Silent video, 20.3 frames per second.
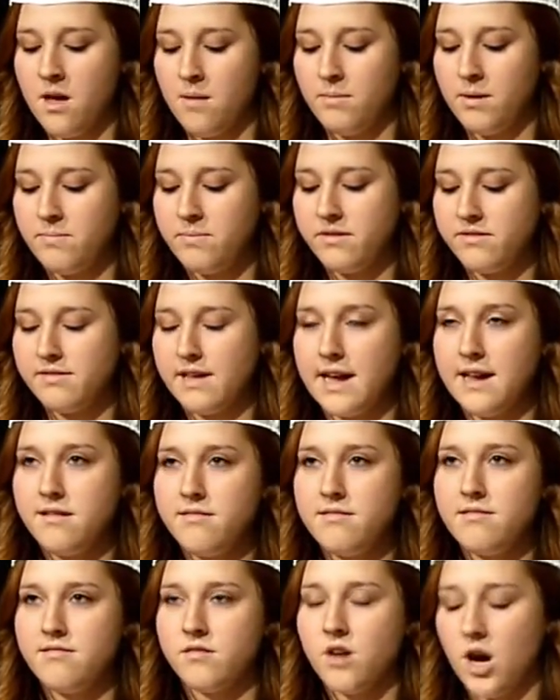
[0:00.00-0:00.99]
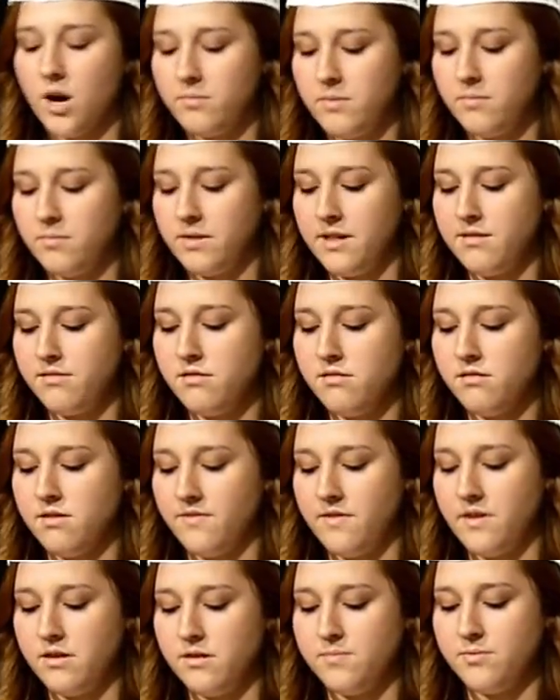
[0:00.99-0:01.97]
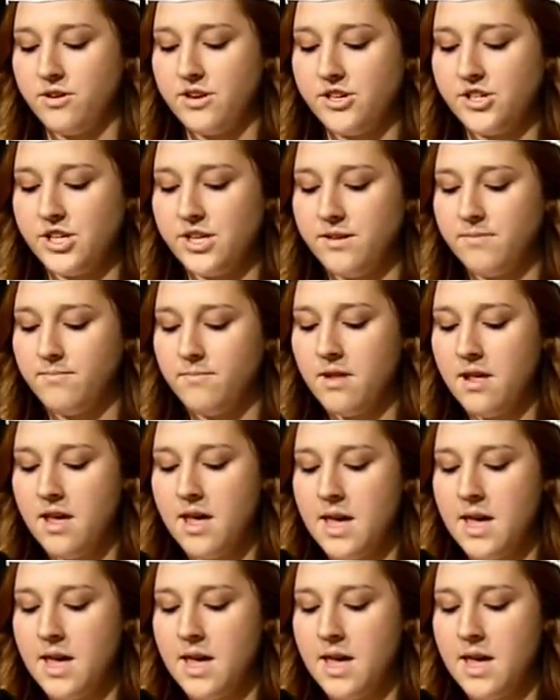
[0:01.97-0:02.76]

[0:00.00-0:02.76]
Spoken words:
But besides these common places of inspiration,